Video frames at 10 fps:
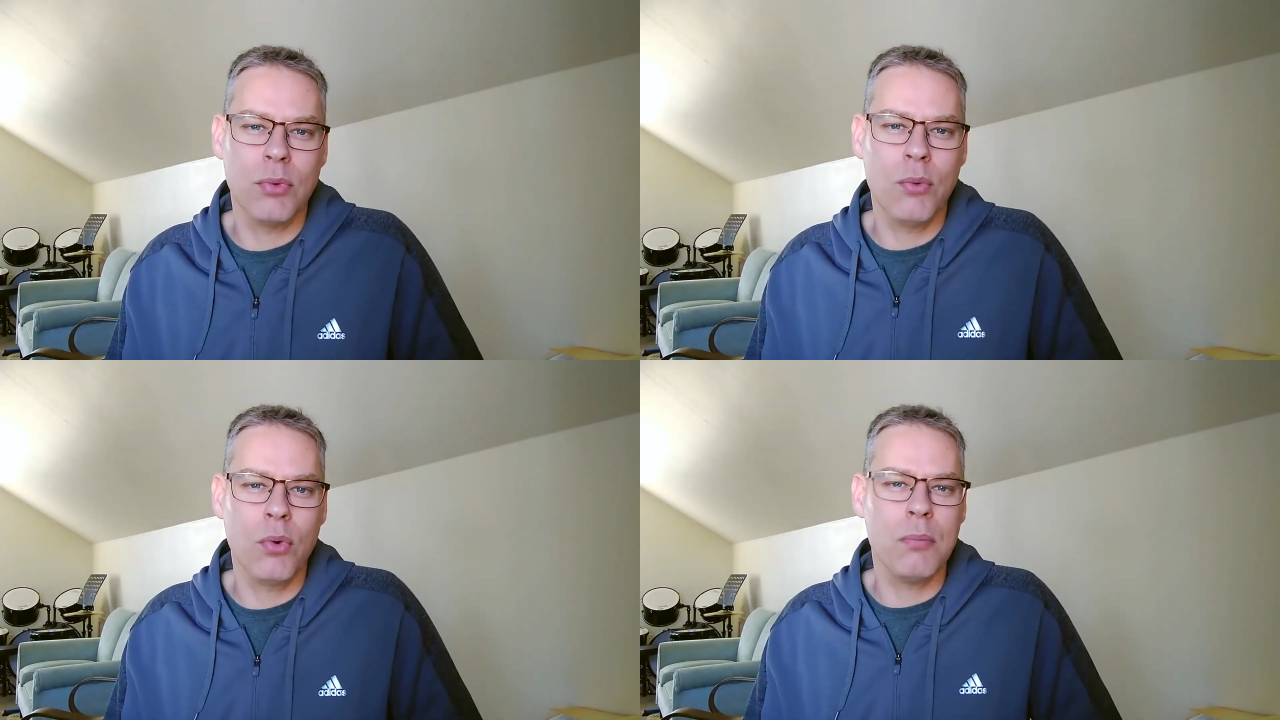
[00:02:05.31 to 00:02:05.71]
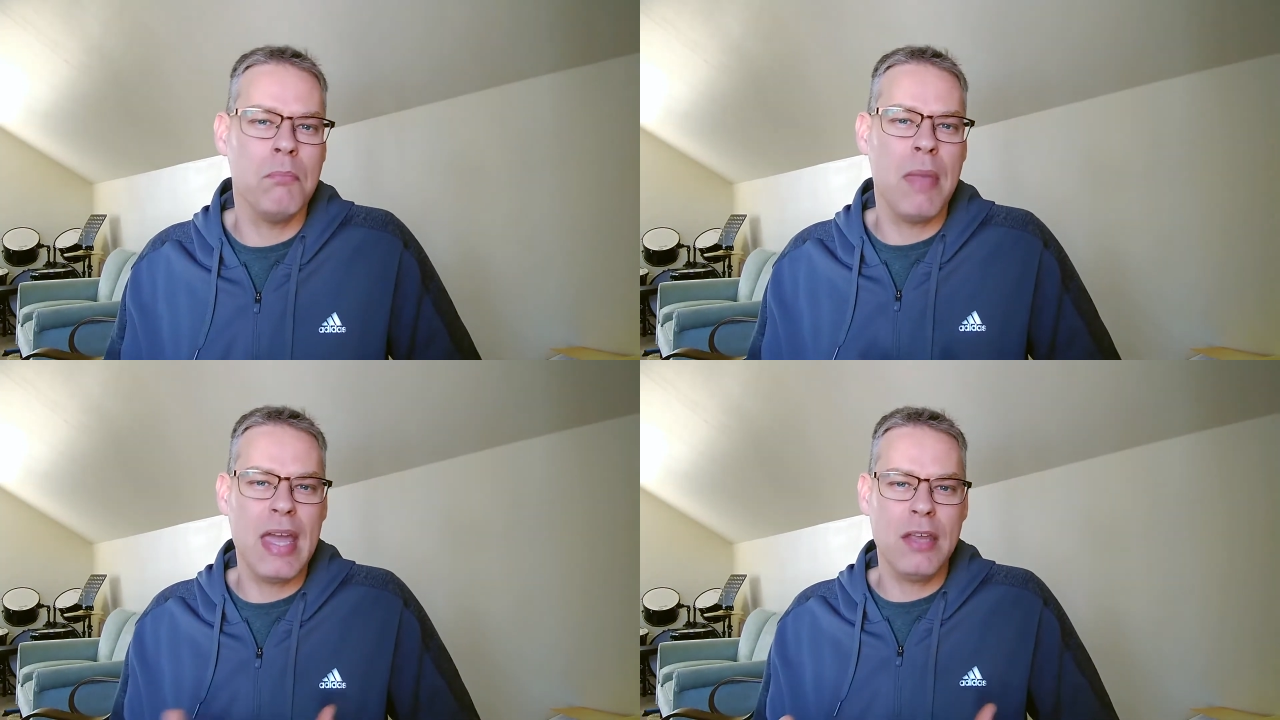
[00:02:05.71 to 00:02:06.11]
We weren't
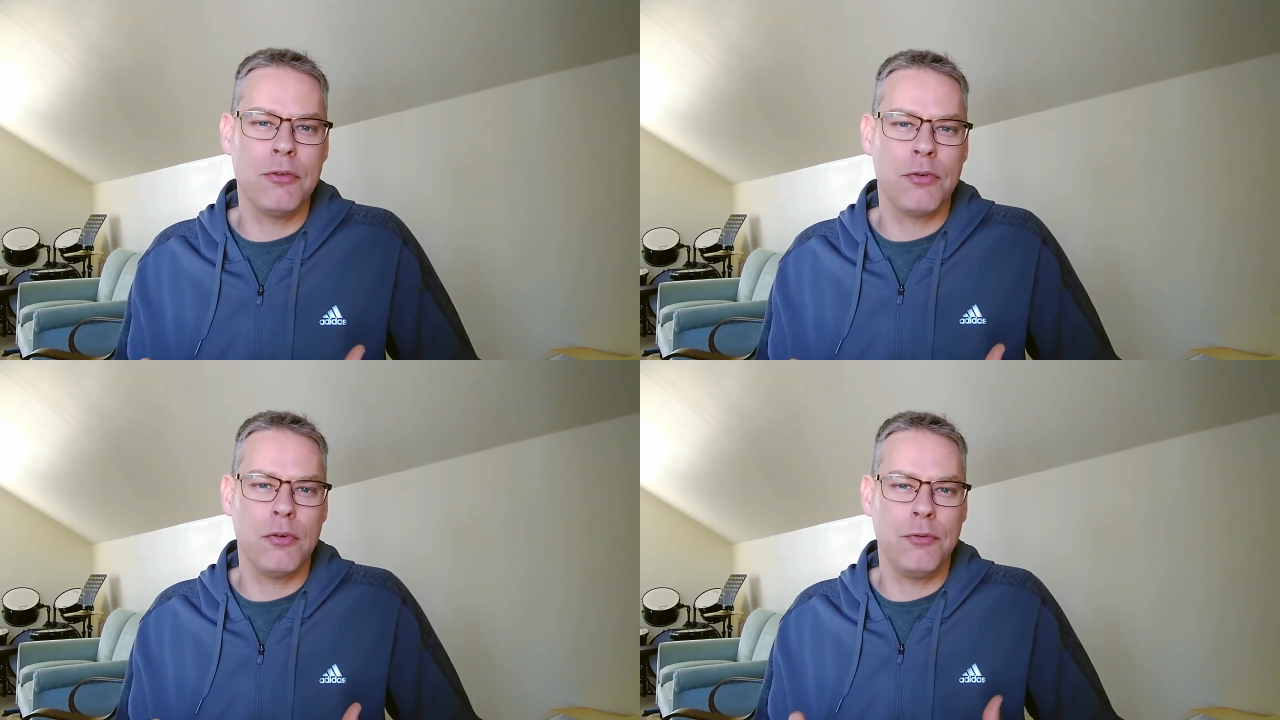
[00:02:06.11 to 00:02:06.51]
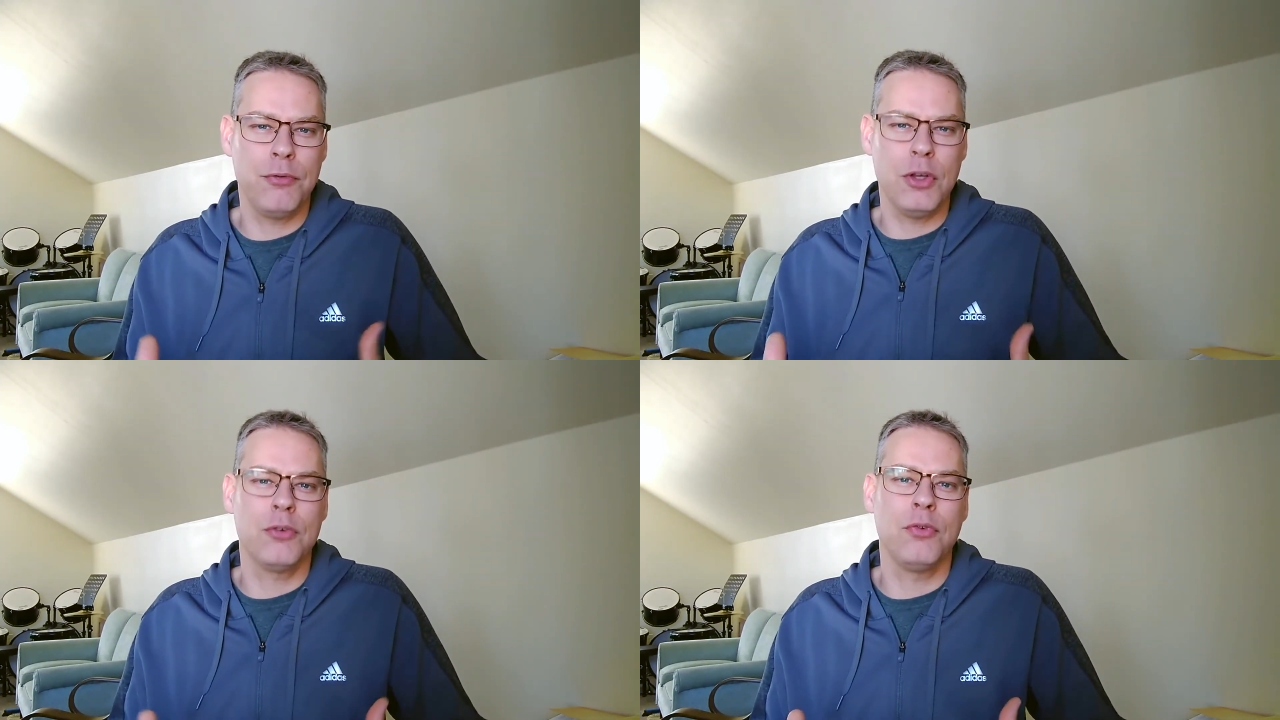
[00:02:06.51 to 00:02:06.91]
made for
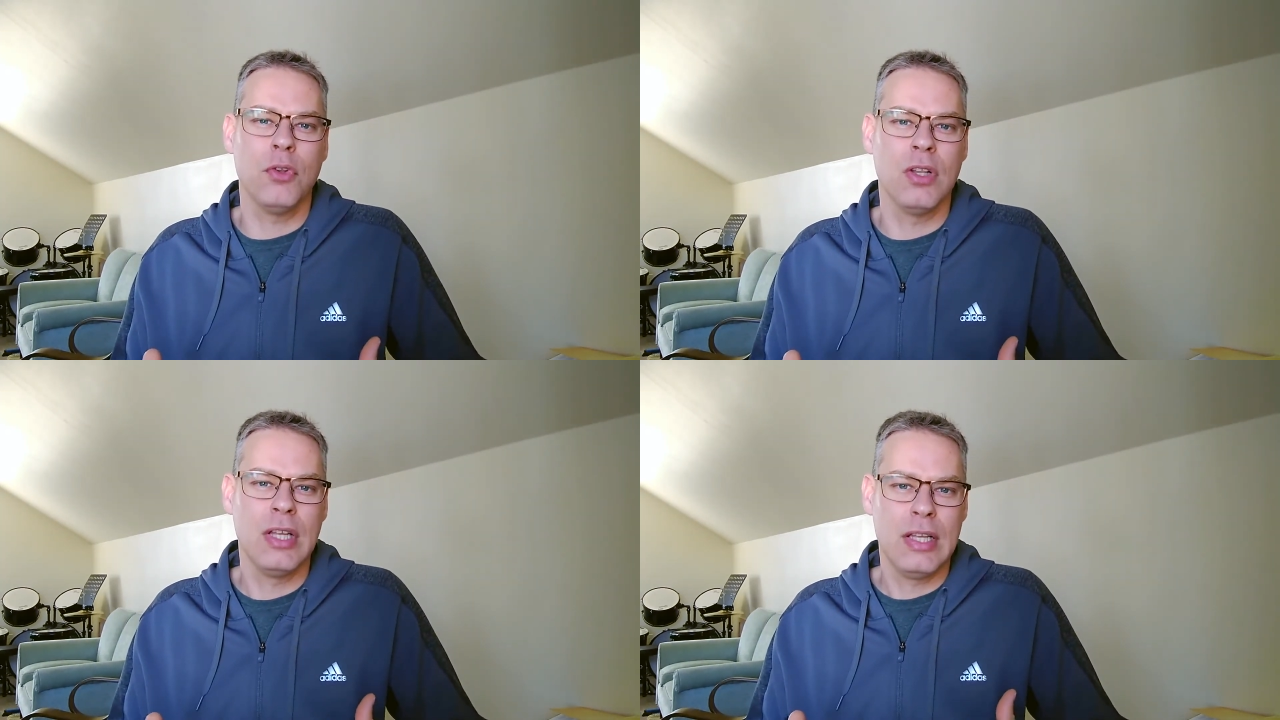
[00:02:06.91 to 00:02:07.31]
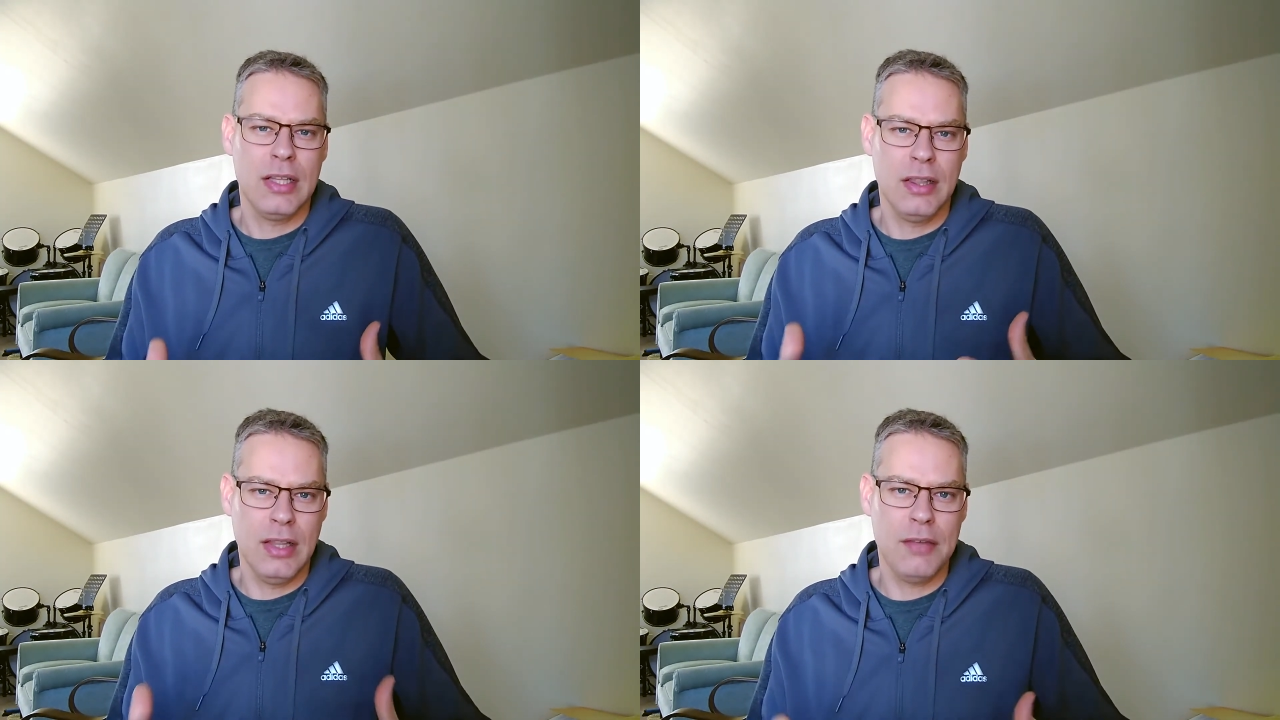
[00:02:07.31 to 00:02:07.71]
fearful
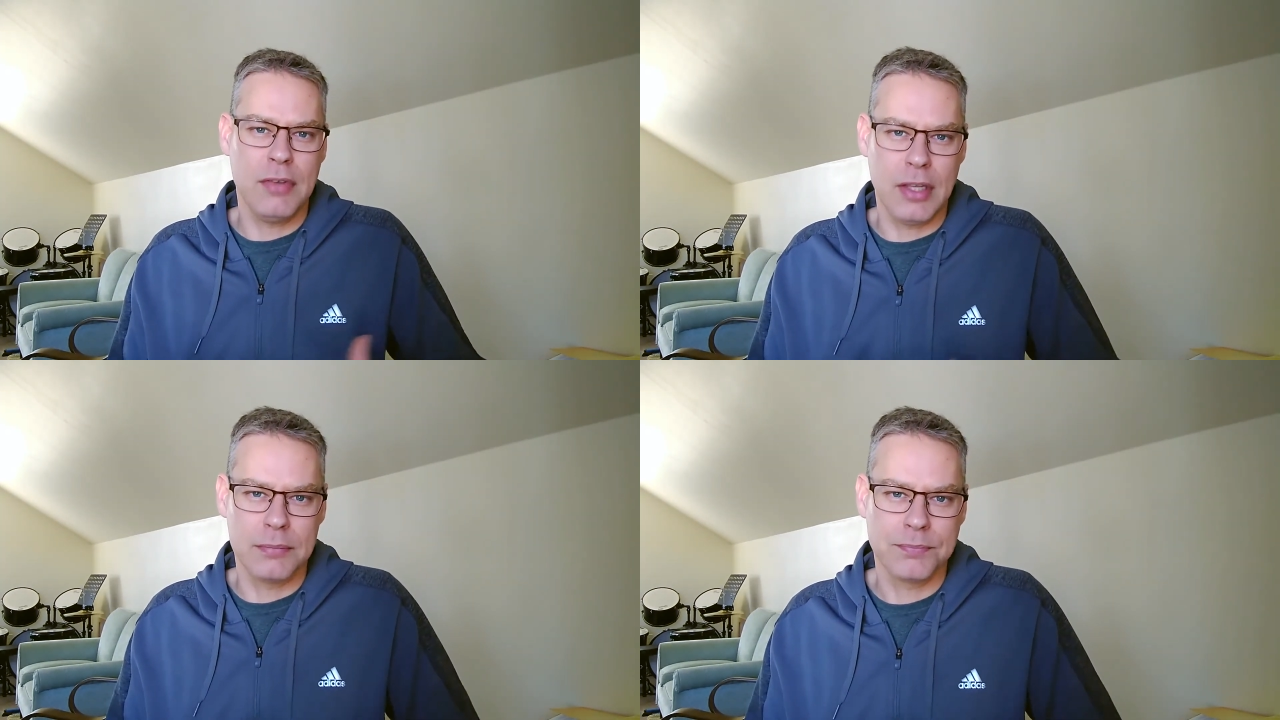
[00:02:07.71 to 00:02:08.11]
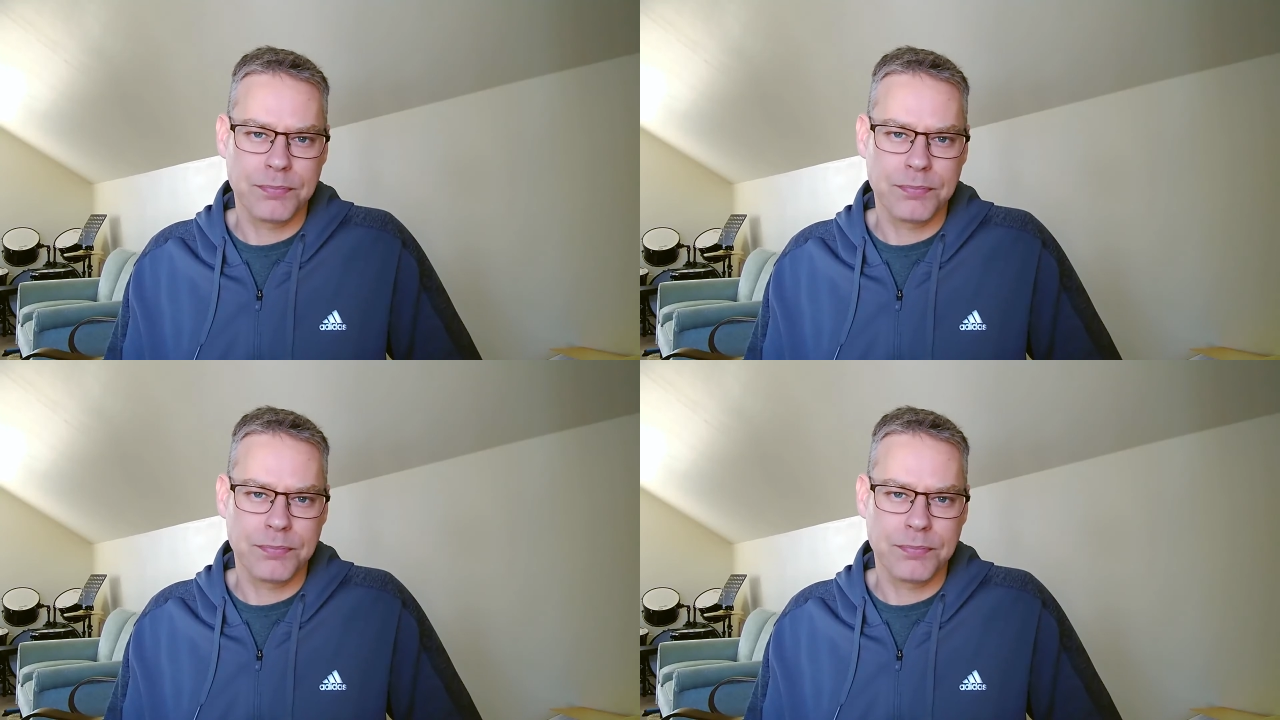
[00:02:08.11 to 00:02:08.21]
living.